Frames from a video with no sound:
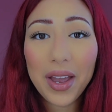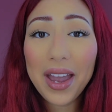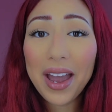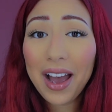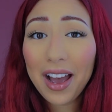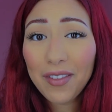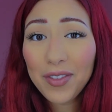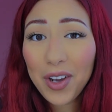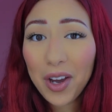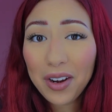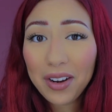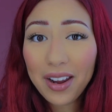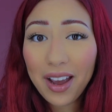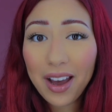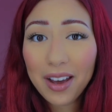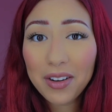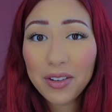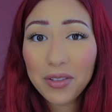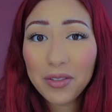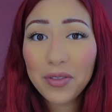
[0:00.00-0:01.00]
I have gotten
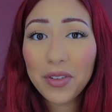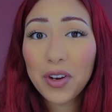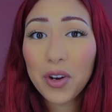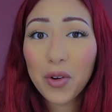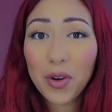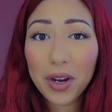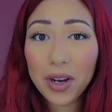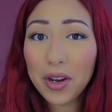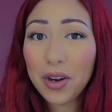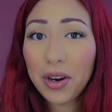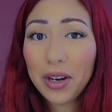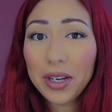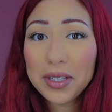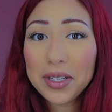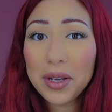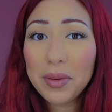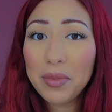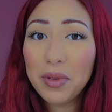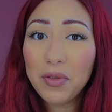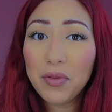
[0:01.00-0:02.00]
out of credit card
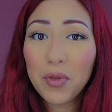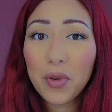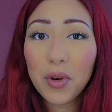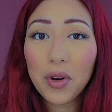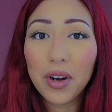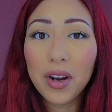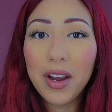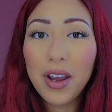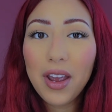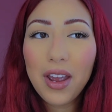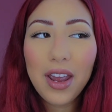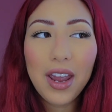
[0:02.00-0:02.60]
debt before,